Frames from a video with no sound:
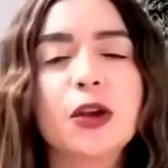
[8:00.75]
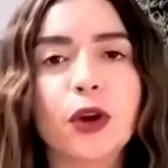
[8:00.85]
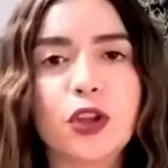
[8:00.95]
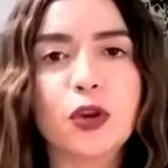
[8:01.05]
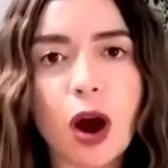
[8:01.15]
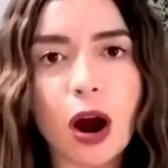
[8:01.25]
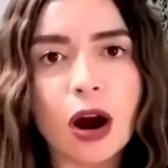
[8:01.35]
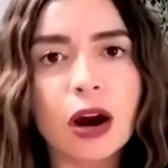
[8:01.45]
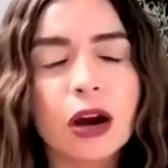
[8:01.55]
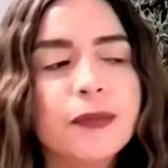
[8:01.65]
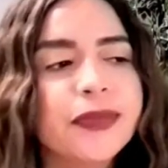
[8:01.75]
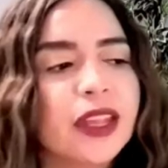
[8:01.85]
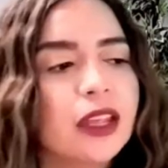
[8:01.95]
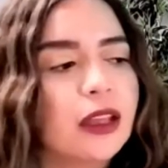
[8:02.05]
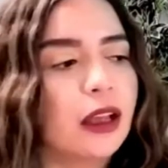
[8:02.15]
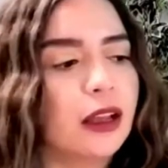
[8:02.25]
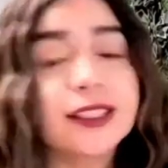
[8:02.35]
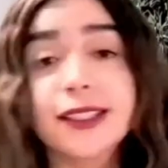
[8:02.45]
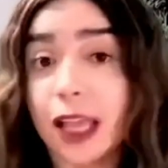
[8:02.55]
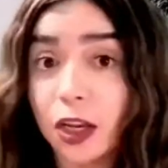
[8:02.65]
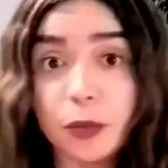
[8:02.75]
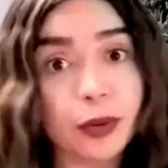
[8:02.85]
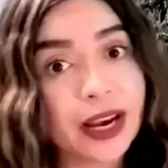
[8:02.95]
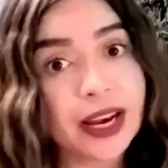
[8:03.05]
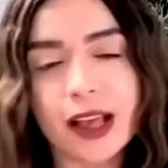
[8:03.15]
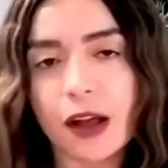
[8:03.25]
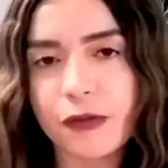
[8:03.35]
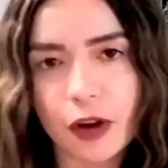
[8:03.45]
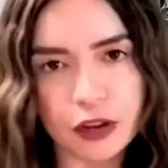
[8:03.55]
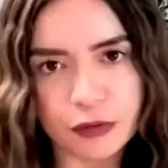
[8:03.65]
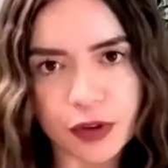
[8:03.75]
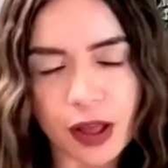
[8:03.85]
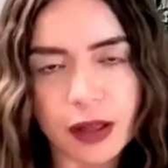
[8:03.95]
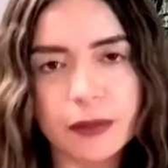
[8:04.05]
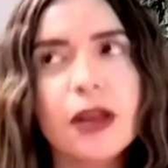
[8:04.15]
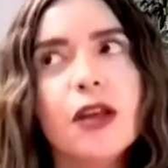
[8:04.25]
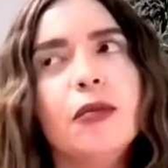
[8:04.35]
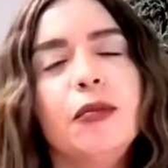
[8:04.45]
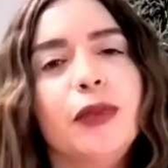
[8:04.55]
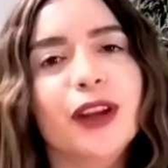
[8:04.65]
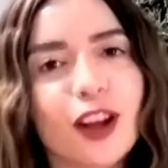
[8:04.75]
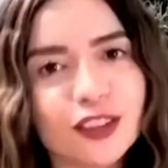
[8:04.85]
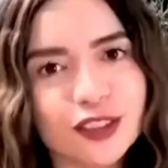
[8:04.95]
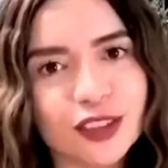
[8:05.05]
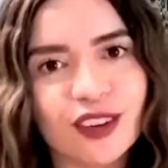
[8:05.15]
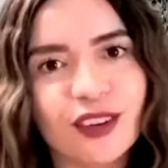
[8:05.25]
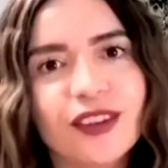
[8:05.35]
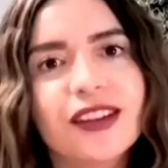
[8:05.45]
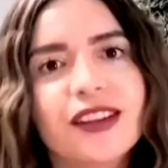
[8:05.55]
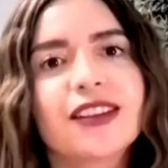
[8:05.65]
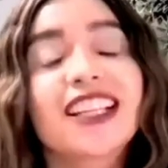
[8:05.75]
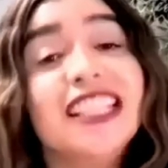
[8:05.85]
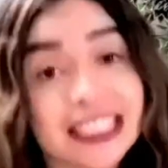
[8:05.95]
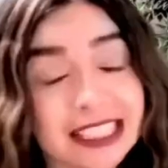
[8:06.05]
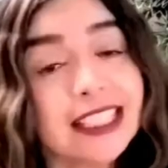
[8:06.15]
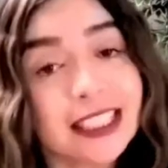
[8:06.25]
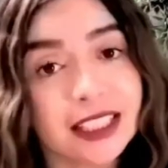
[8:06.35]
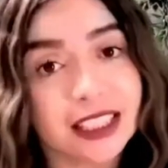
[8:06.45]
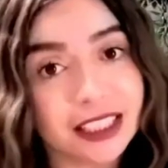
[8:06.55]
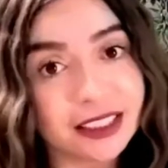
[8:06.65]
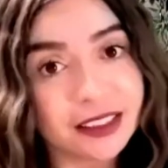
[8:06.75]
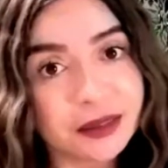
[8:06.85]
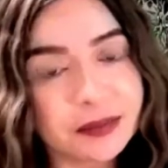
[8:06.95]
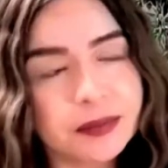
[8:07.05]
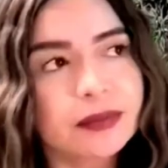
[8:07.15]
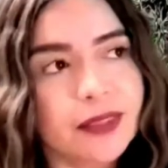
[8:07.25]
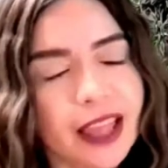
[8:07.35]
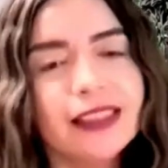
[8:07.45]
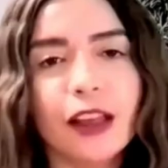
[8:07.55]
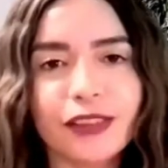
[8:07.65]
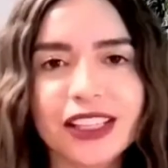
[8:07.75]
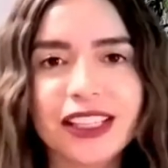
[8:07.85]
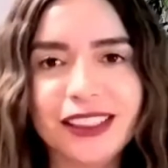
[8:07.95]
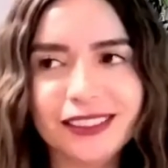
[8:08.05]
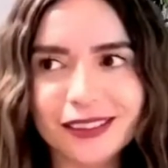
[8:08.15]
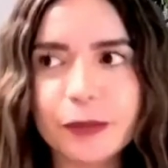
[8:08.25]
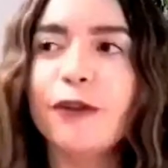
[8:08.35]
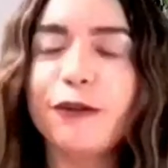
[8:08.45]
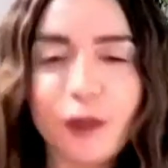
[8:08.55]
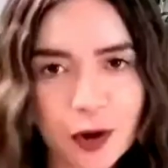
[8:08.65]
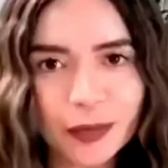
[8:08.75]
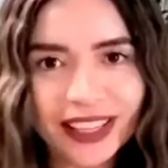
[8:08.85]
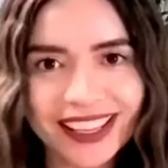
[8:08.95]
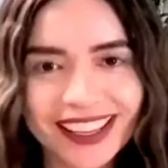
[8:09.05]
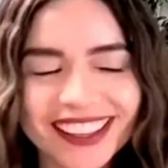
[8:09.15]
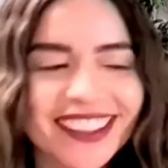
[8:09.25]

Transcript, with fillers: where you are uh, celebrating how far you've come but also consistently and lovingly but firmly